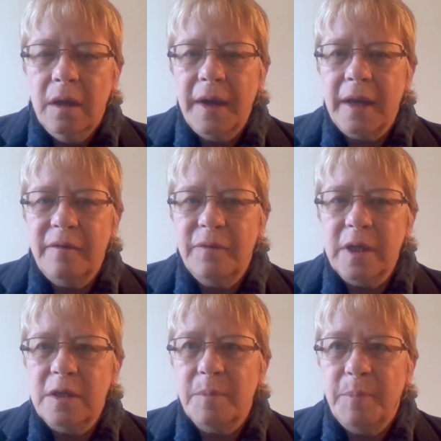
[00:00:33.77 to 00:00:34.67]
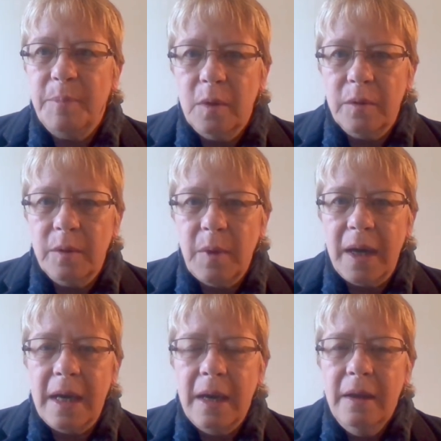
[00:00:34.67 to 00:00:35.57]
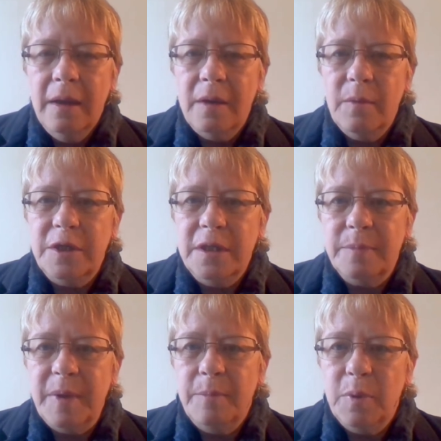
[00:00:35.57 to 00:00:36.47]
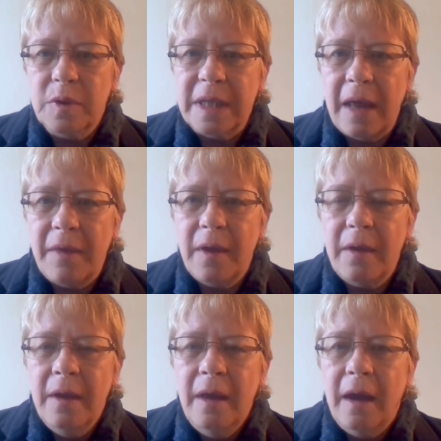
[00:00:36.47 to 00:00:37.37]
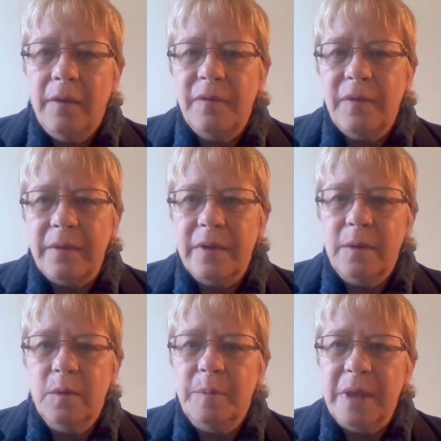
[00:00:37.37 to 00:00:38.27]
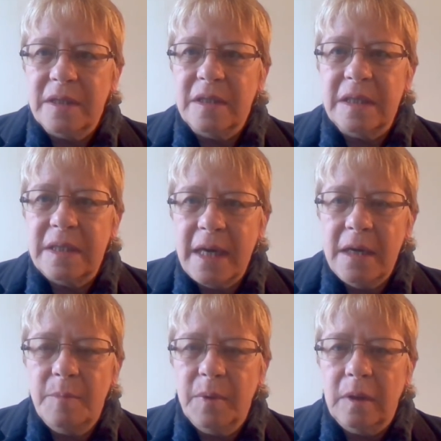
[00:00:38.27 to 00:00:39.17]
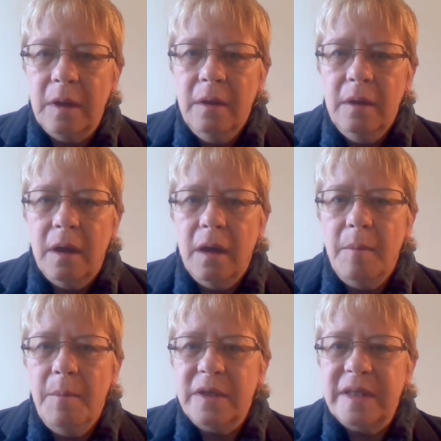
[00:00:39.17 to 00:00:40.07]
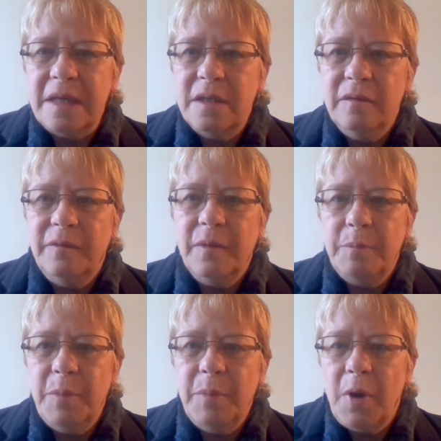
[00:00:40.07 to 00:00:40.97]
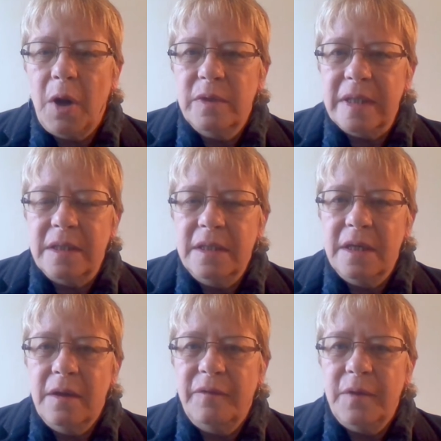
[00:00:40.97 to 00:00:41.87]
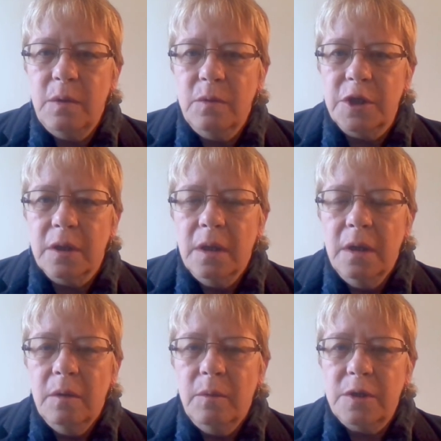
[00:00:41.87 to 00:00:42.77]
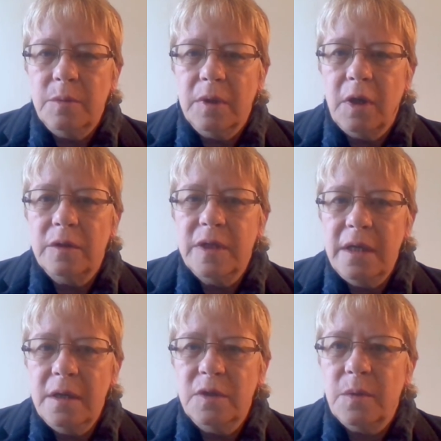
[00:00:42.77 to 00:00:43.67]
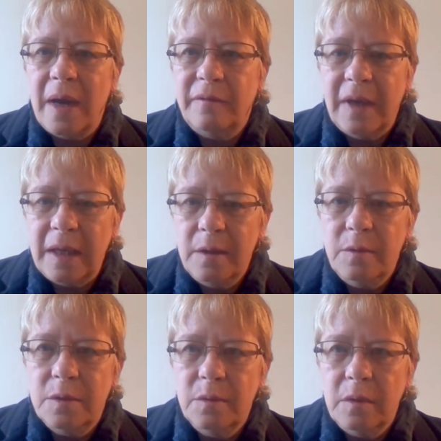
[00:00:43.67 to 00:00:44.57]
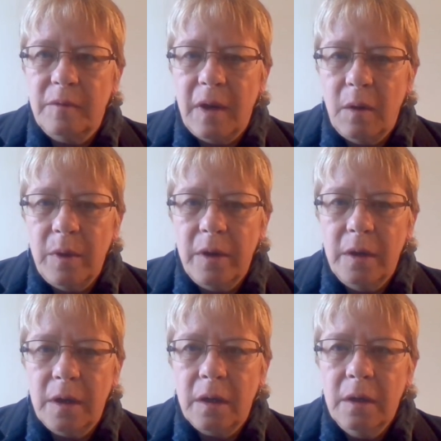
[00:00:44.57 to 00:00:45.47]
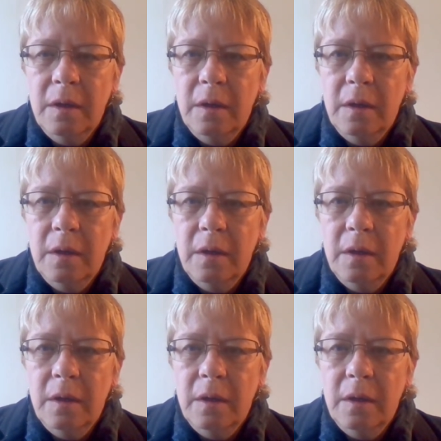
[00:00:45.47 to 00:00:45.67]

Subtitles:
And I fully support the way in which it's been put together and the fact that it will be a sustainable set of processes in the future, which will continue to add value to all of our work.